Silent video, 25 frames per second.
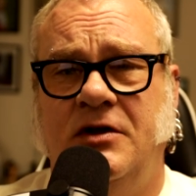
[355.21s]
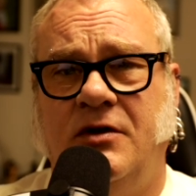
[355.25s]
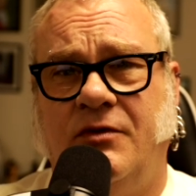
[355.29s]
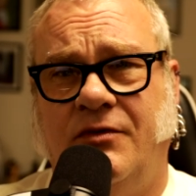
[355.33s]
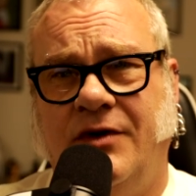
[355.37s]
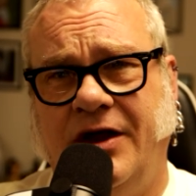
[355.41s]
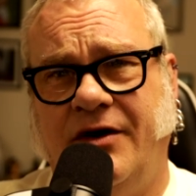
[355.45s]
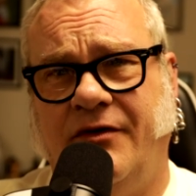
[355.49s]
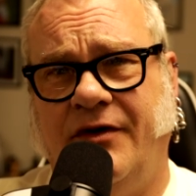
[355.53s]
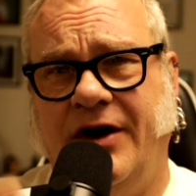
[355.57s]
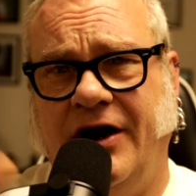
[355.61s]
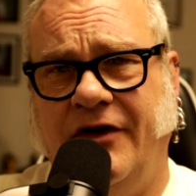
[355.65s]

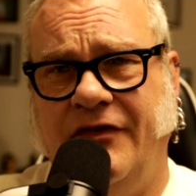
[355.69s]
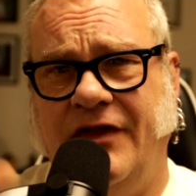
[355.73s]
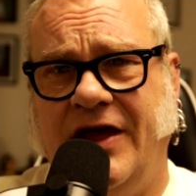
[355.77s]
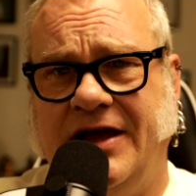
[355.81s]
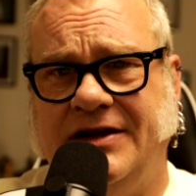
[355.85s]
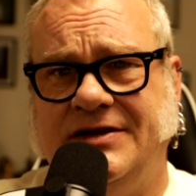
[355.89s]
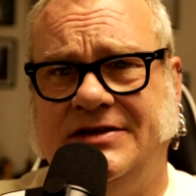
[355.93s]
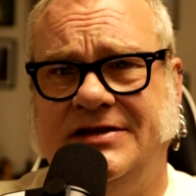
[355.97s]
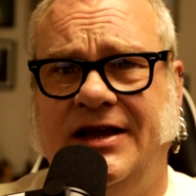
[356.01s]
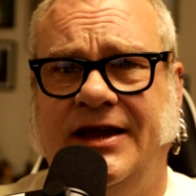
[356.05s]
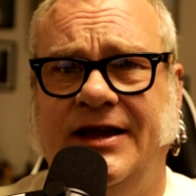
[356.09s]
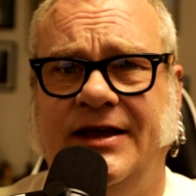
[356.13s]
Right around
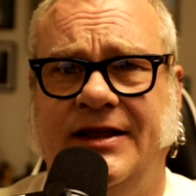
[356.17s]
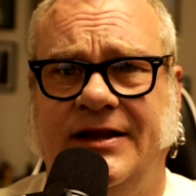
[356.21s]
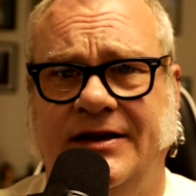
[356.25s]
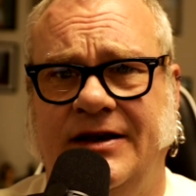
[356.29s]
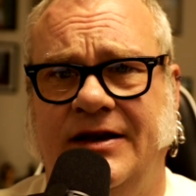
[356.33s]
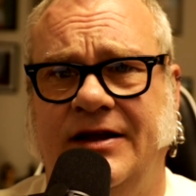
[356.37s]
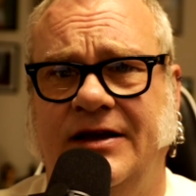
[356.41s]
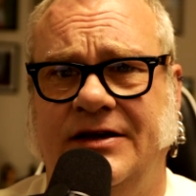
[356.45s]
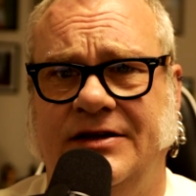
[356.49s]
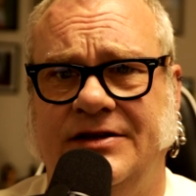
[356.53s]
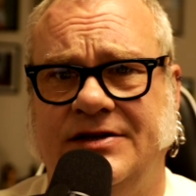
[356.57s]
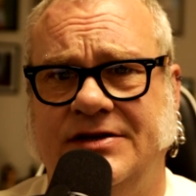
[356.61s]
that
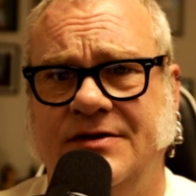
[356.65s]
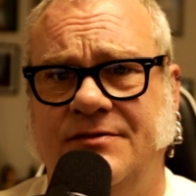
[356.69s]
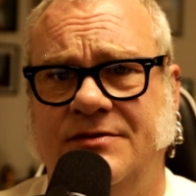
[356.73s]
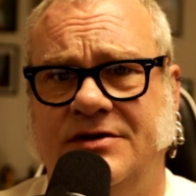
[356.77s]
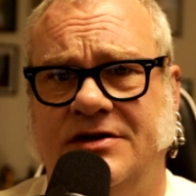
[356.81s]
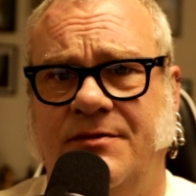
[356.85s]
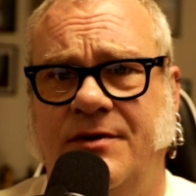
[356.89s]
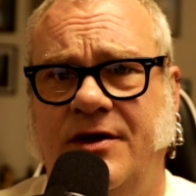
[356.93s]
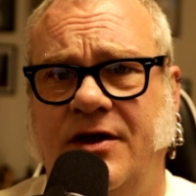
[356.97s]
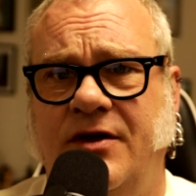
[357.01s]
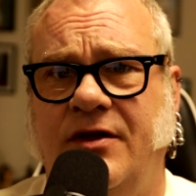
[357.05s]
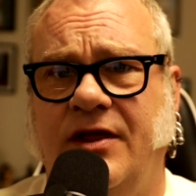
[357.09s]
10, it seems
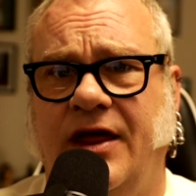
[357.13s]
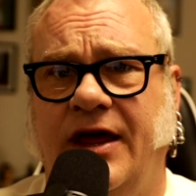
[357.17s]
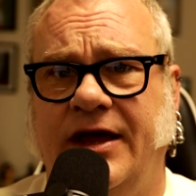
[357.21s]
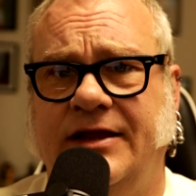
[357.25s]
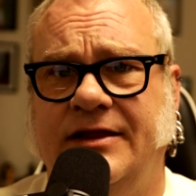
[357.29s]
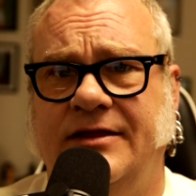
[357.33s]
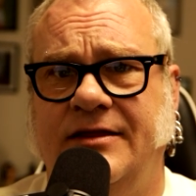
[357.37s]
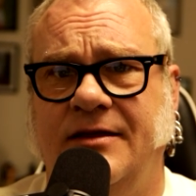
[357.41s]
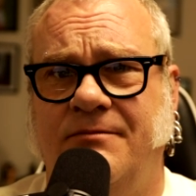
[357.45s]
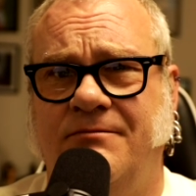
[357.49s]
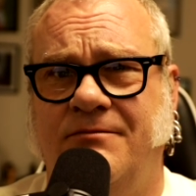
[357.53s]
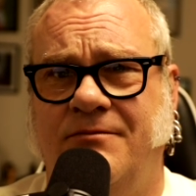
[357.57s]
to be like
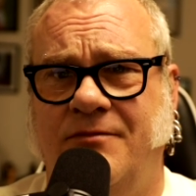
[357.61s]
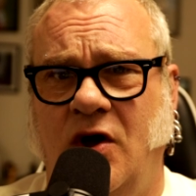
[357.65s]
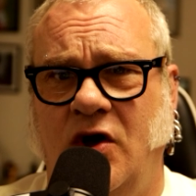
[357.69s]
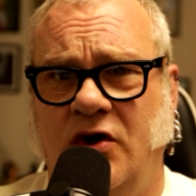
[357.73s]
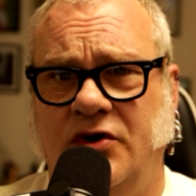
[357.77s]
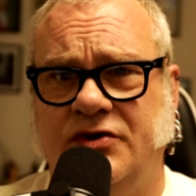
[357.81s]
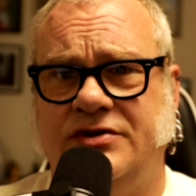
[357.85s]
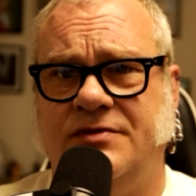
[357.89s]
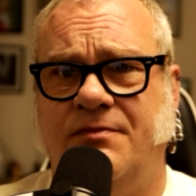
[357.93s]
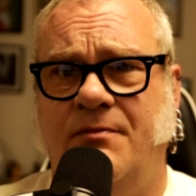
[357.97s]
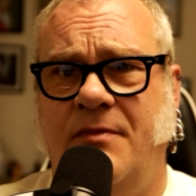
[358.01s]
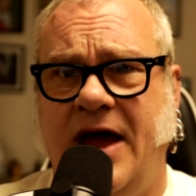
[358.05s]
the
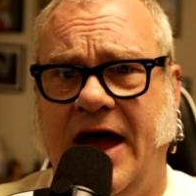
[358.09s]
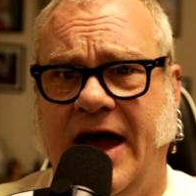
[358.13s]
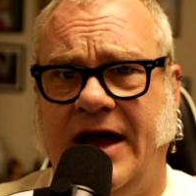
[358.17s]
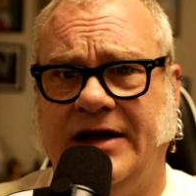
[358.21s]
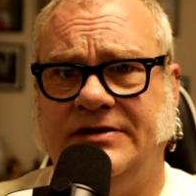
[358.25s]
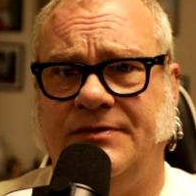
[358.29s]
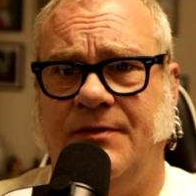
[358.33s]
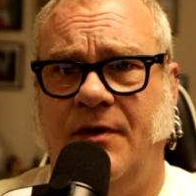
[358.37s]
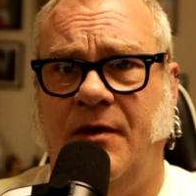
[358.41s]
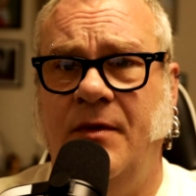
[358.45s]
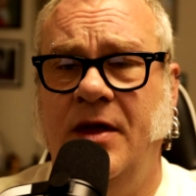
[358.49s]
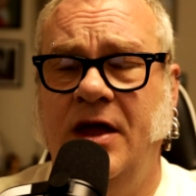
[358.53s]
most
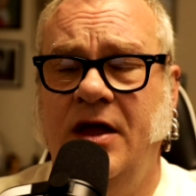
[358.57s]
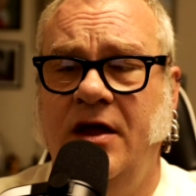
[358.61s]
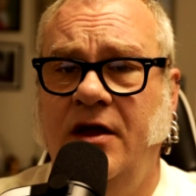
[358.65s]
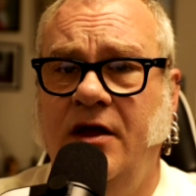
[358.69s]
maximum.